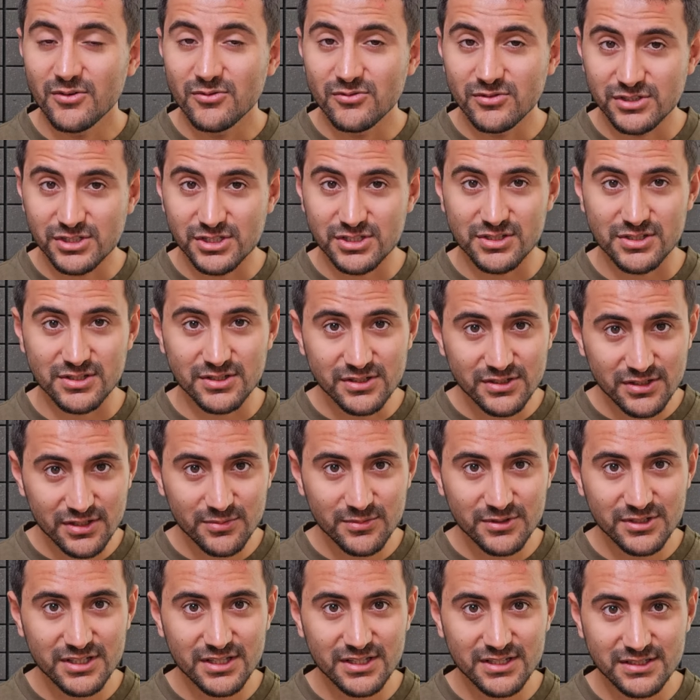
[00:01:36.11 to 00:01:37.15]
which is
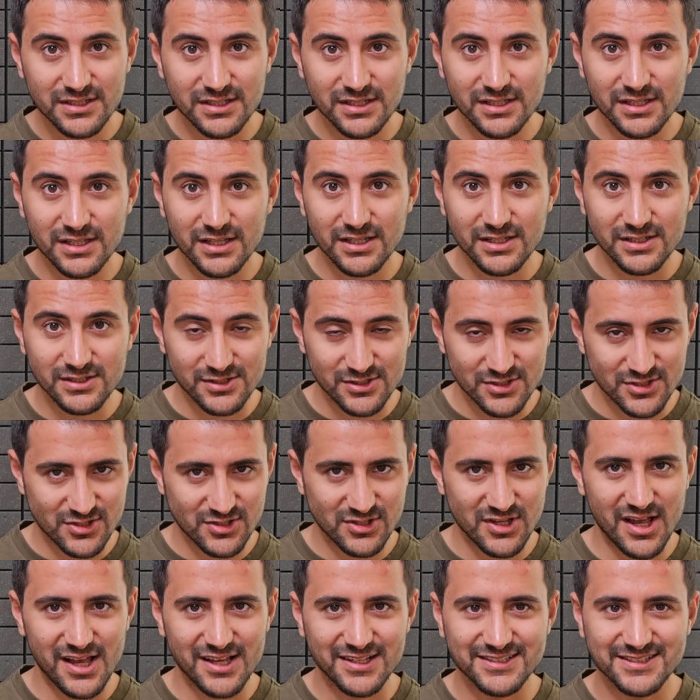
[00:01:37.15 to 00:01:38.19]
intimidating in its
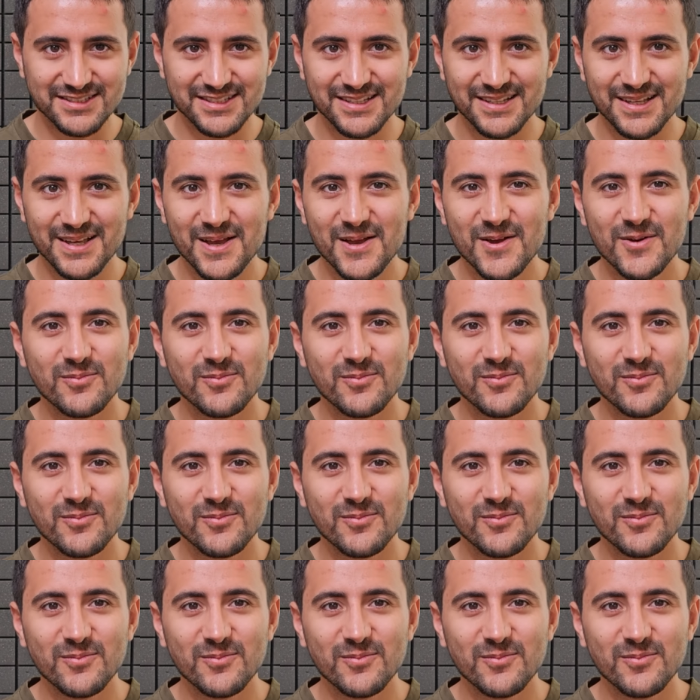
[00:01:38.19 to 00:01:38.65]
size.